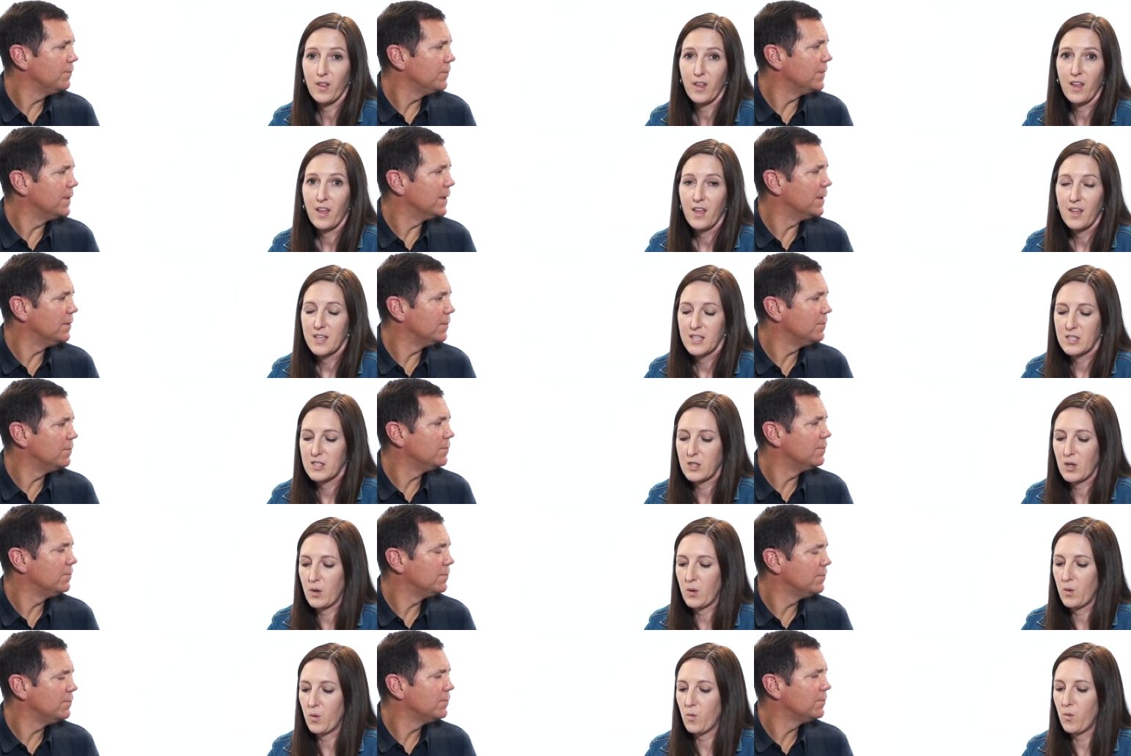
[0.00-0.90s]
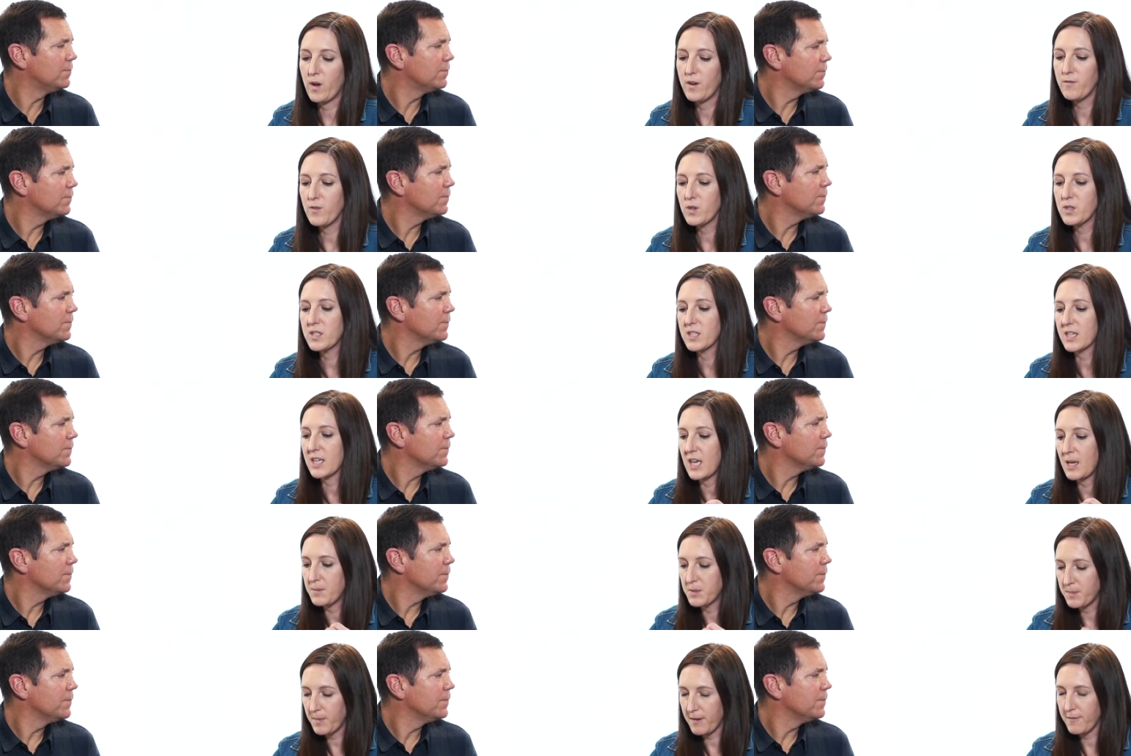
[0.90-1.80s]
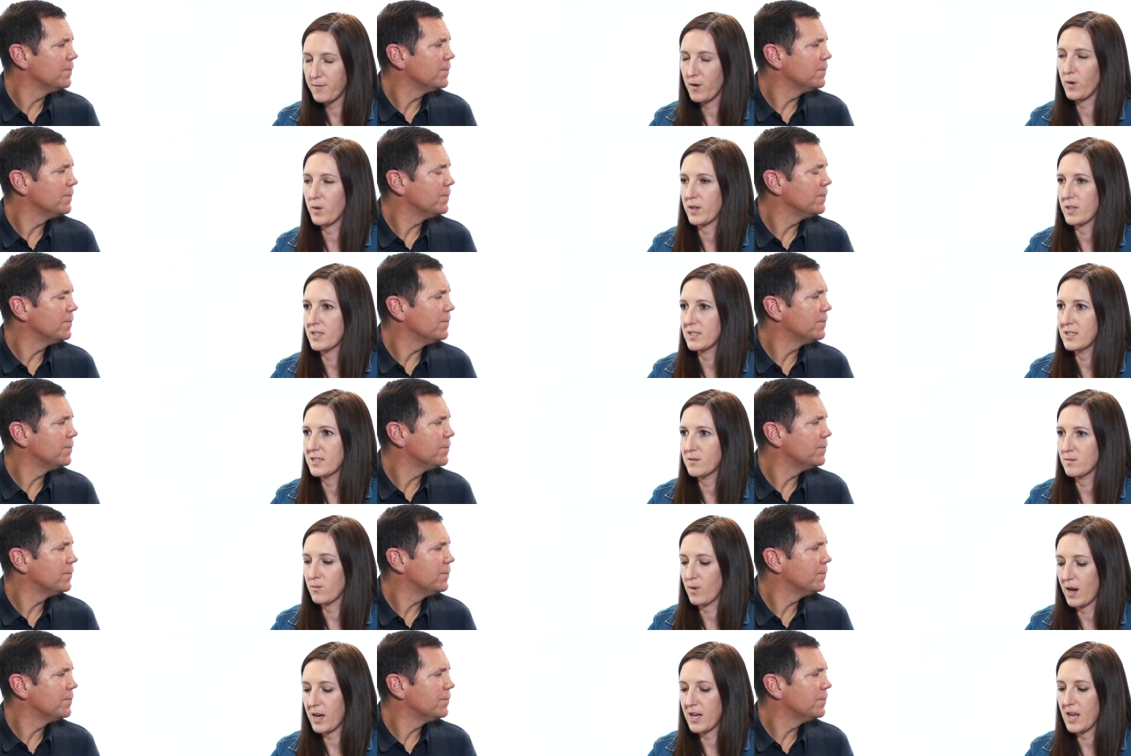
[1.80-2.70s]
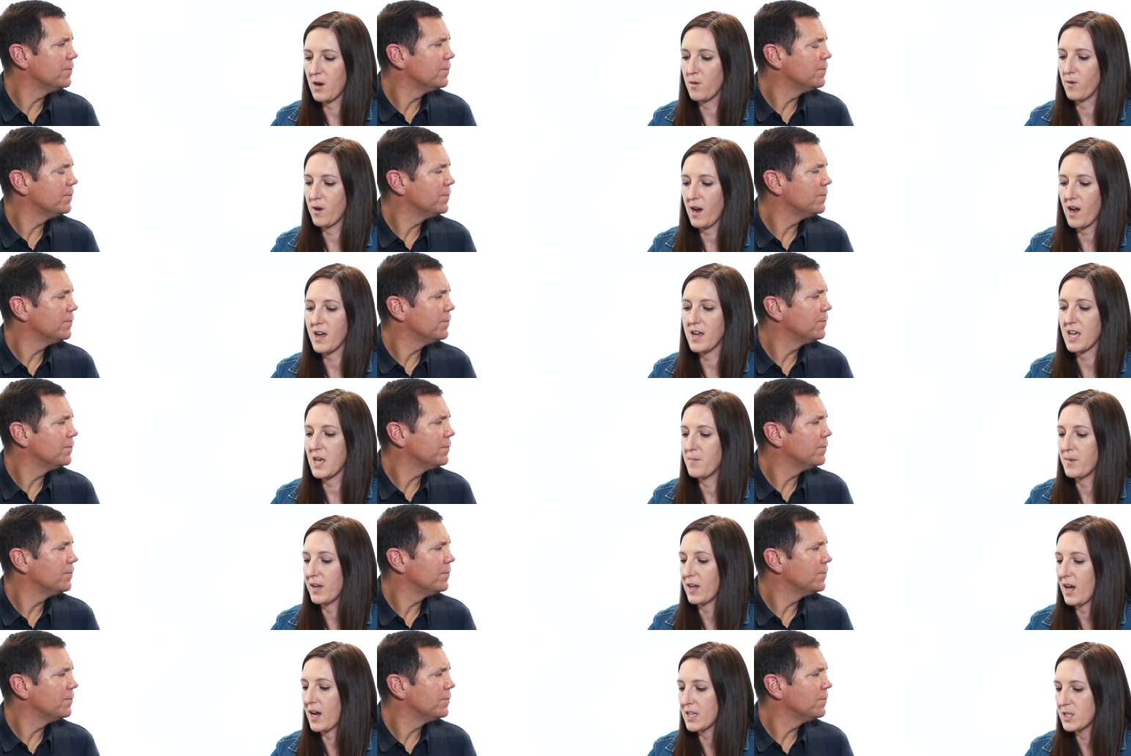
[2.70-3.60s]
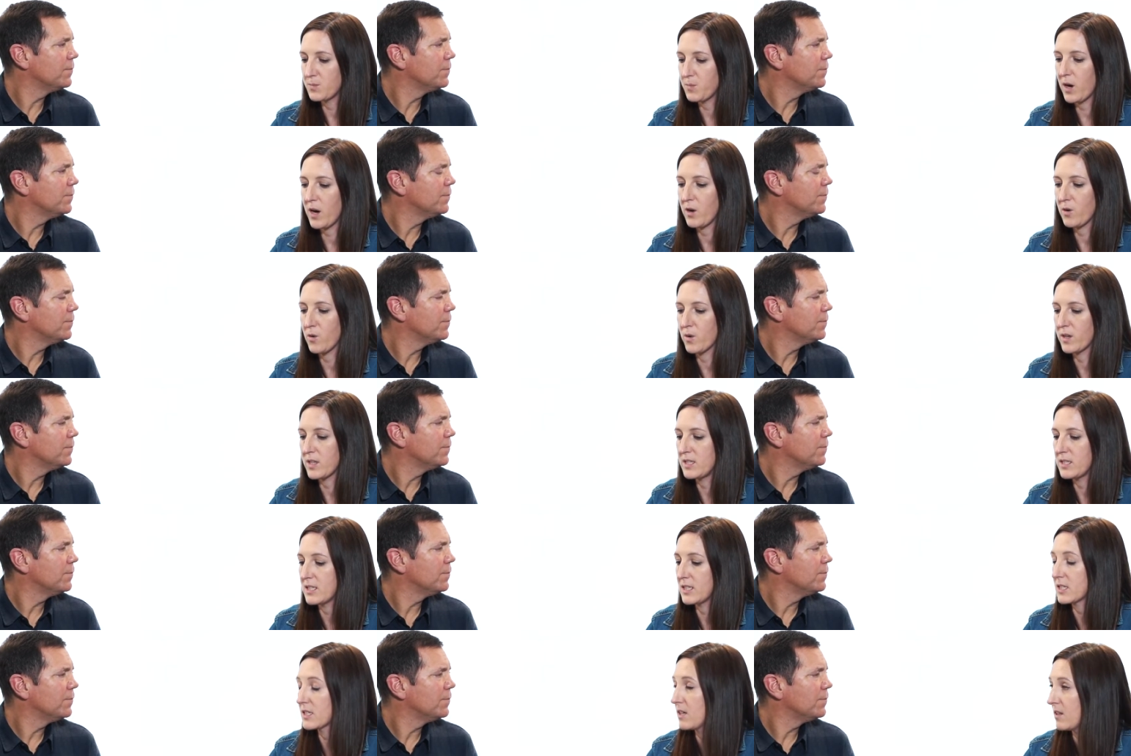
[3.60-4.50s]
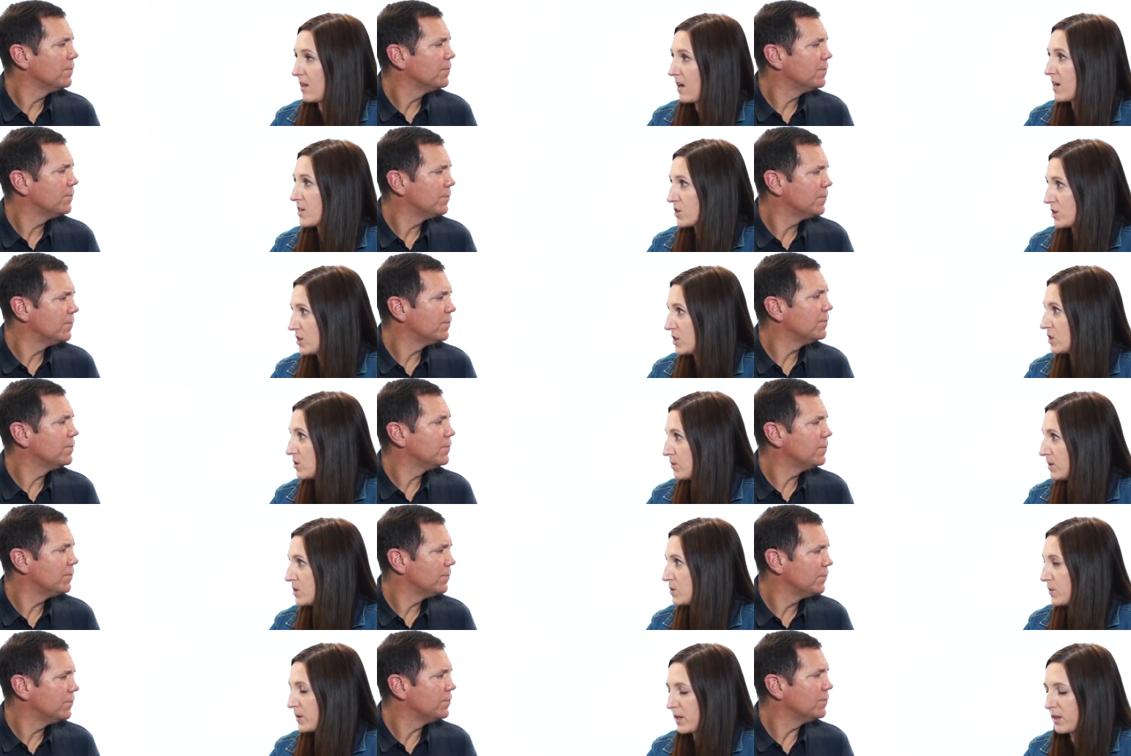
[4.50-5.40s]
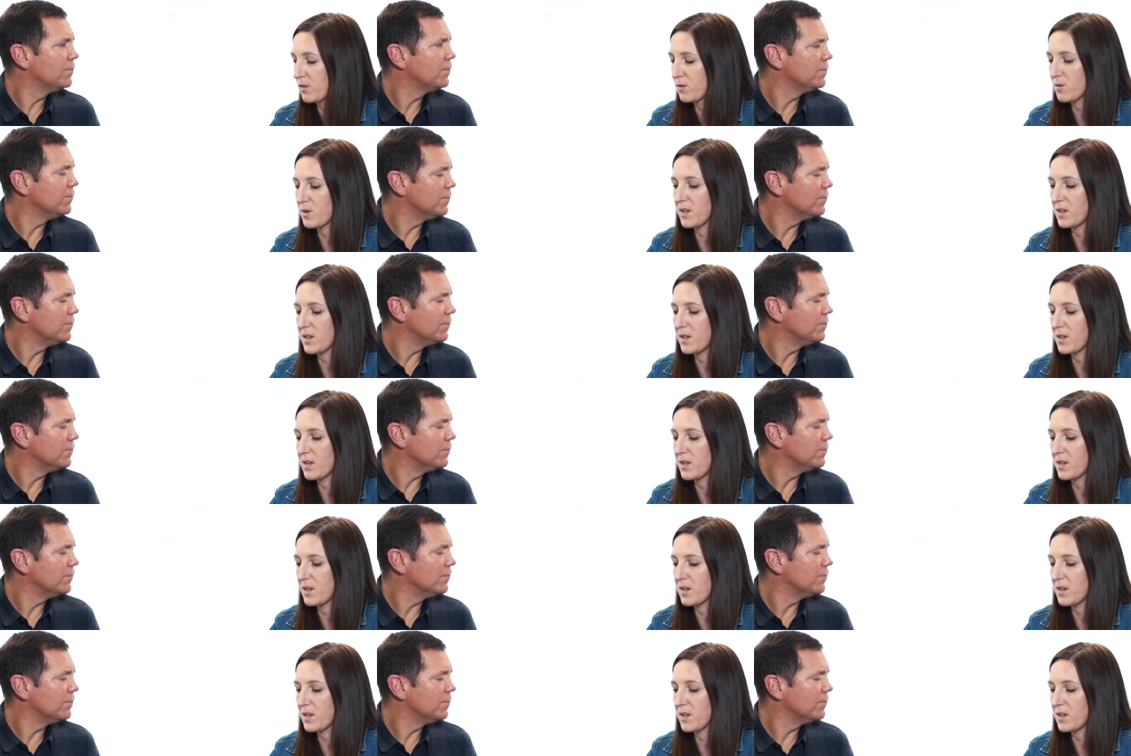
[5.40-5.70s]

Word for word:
Speaker 1: Yeah. So one verse that keeps my focus right now where I am and guides priorities is Colossians 3.23 that